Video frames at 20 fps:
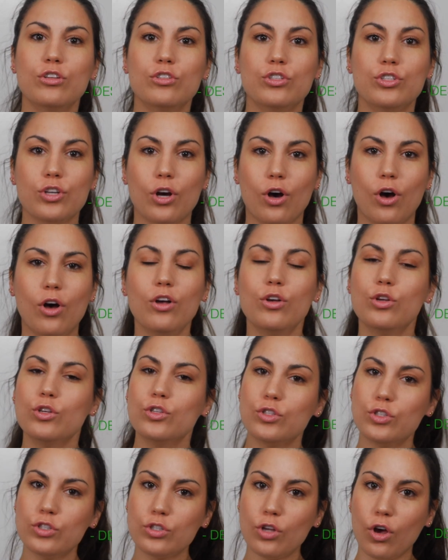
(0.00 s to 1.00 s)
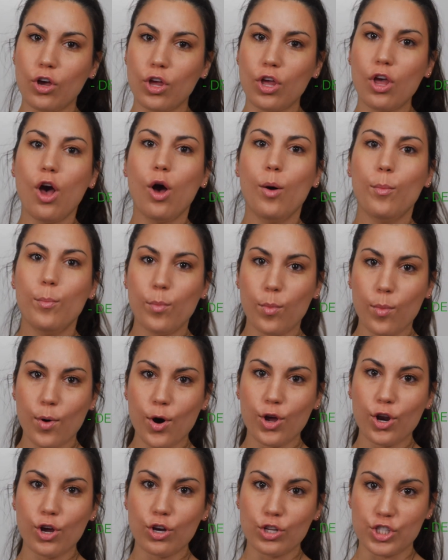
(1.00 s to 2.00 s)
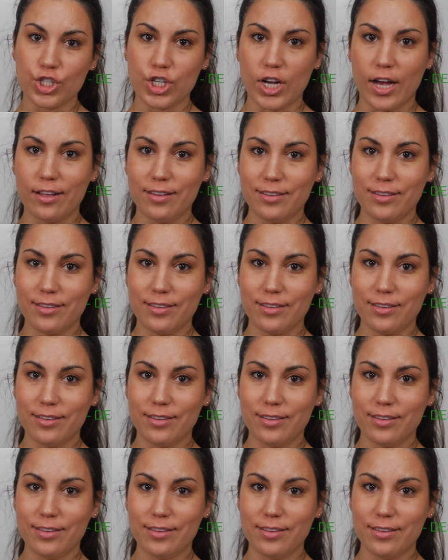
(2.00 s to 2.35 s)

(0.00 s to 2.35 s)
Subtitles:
Yo soy morocha.